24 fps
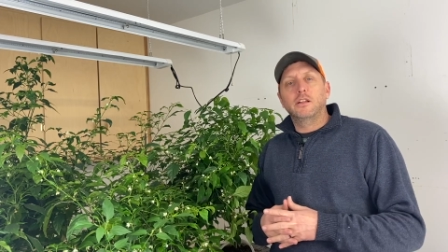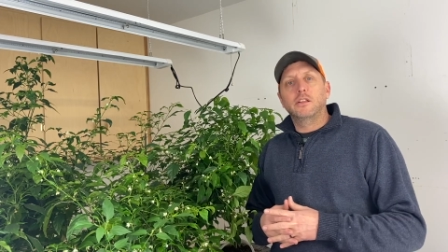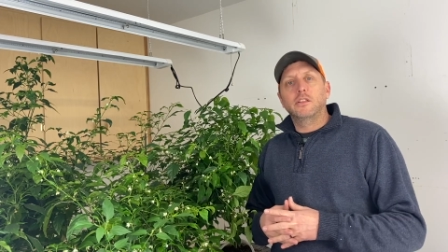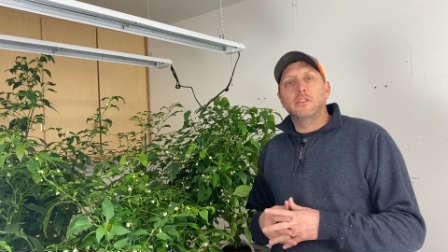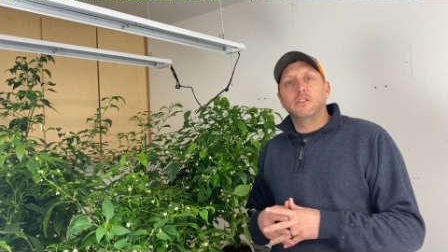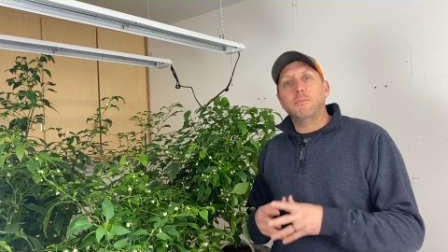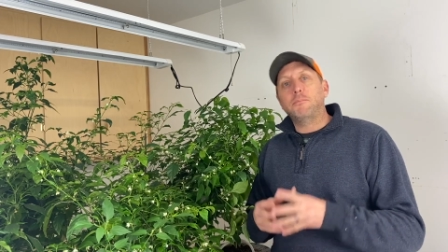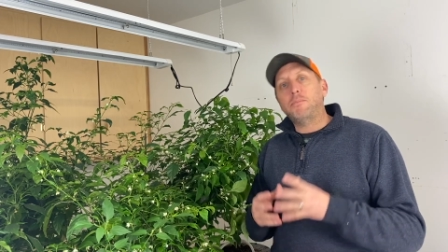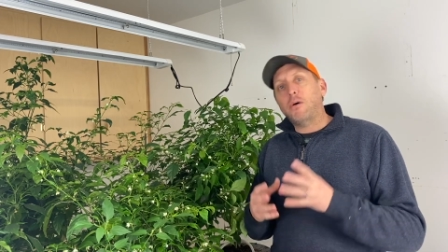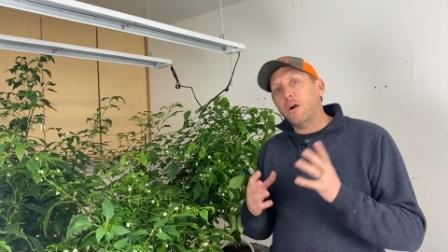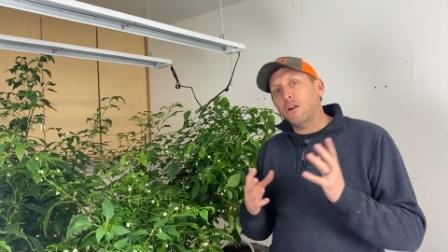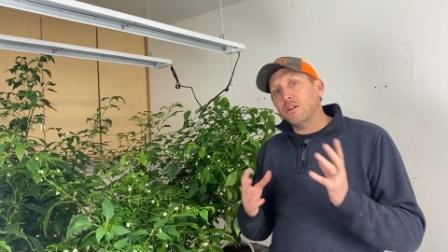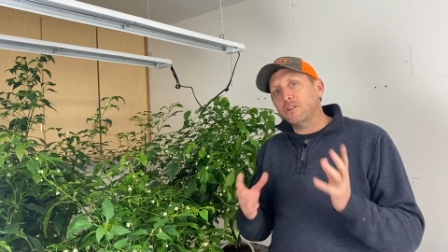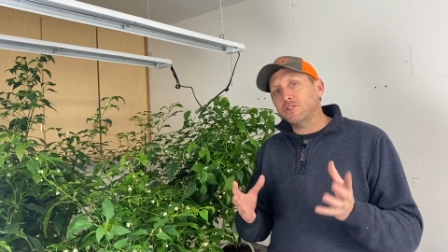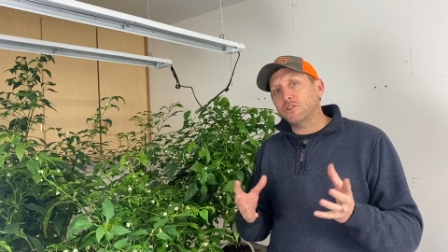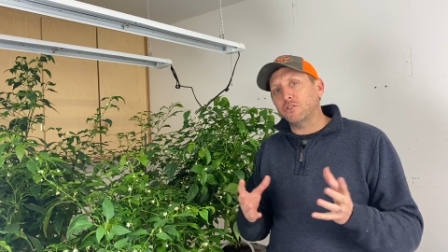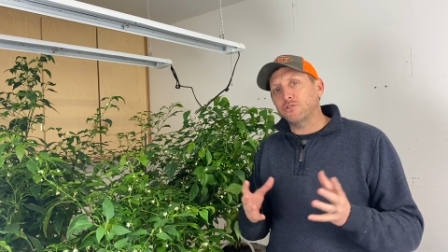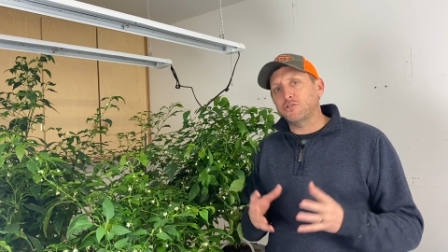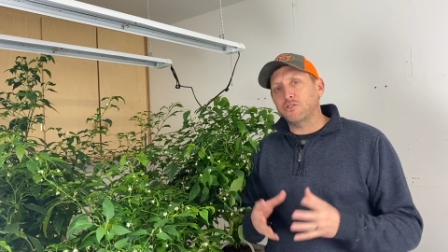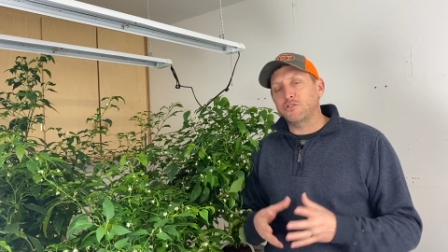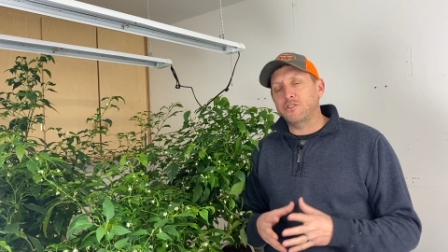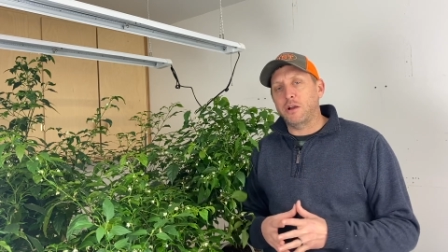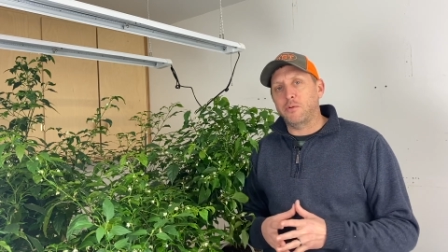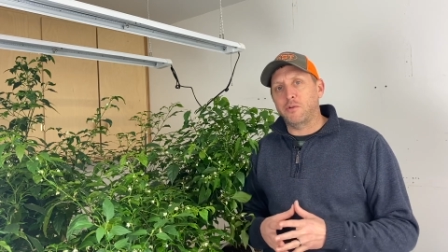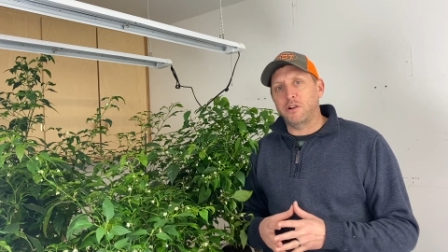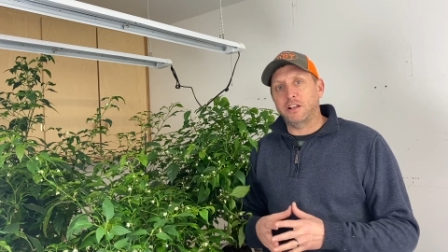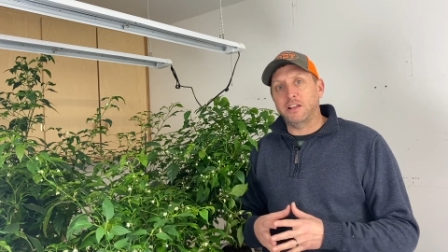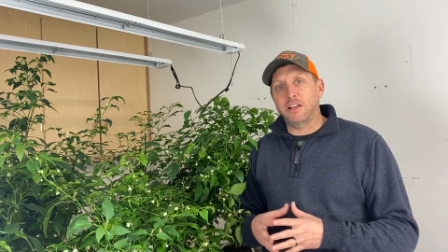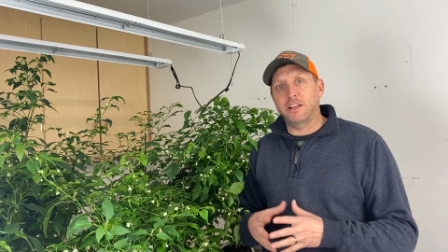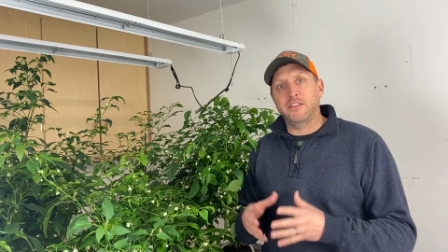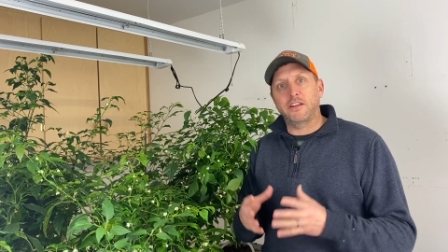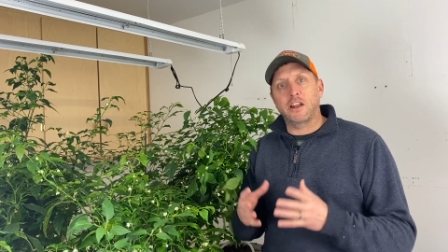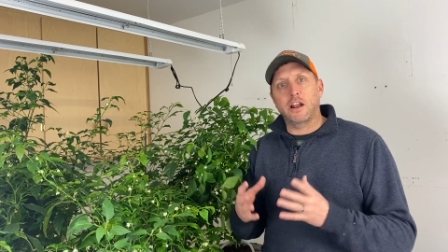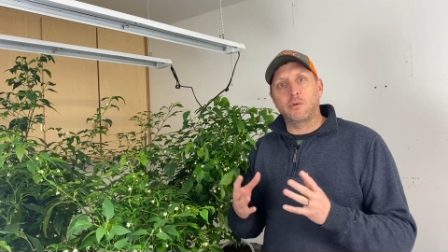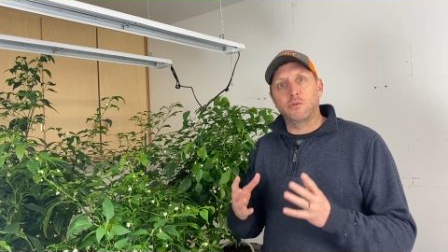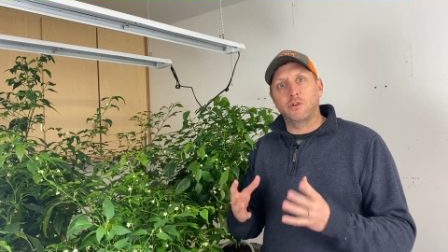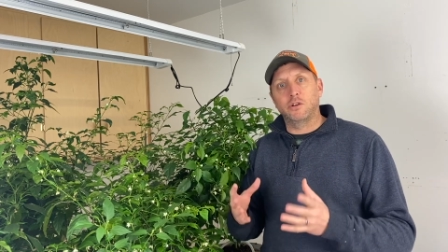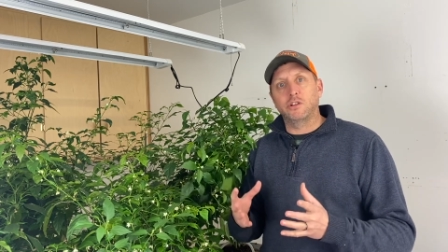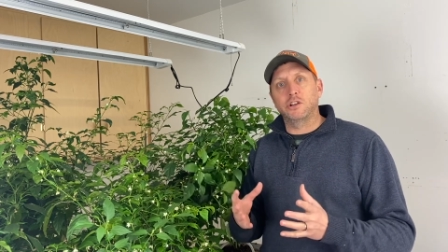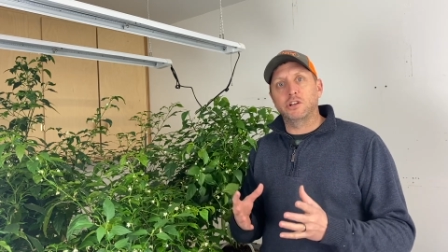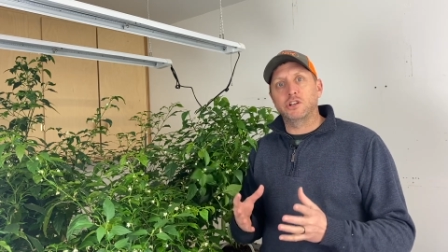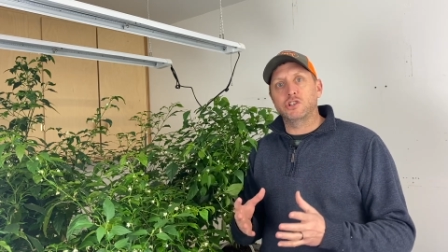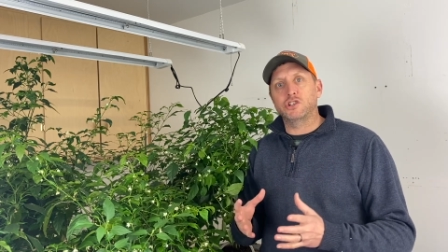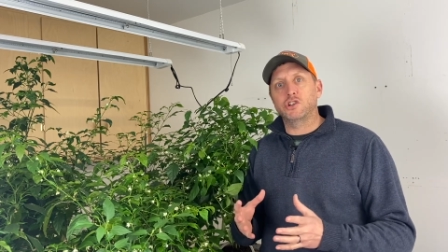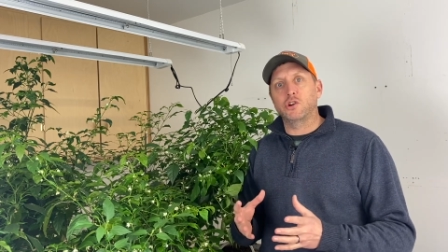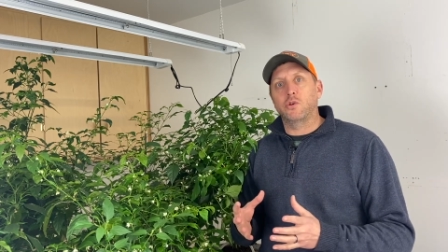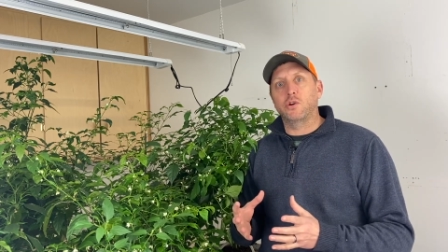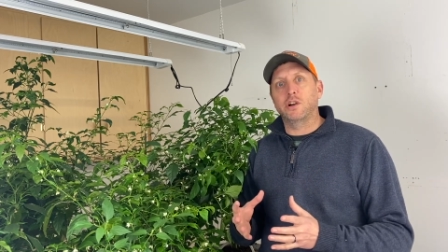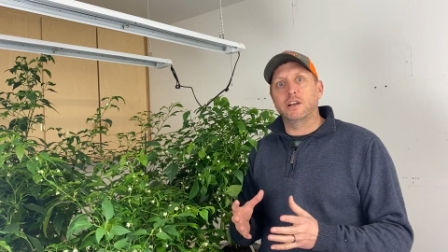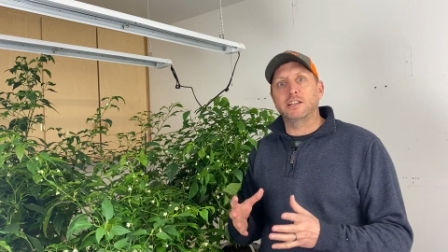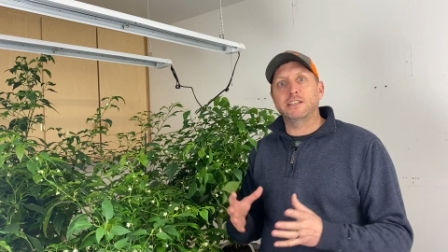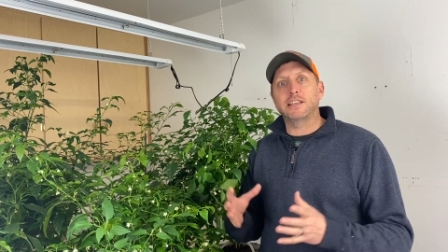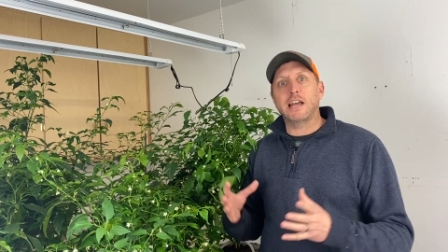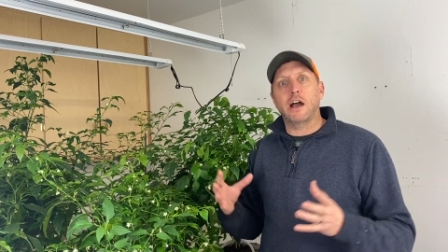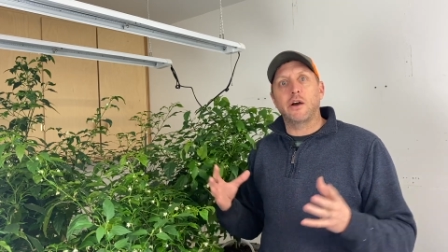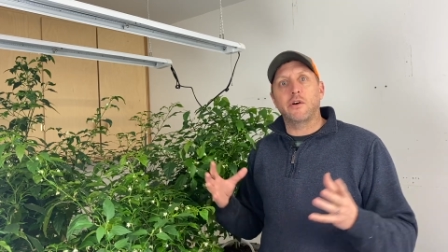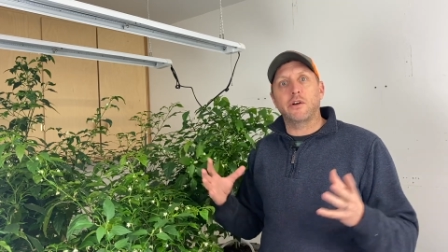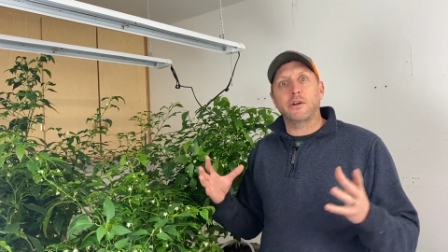The part of social networking that I really enjoy is how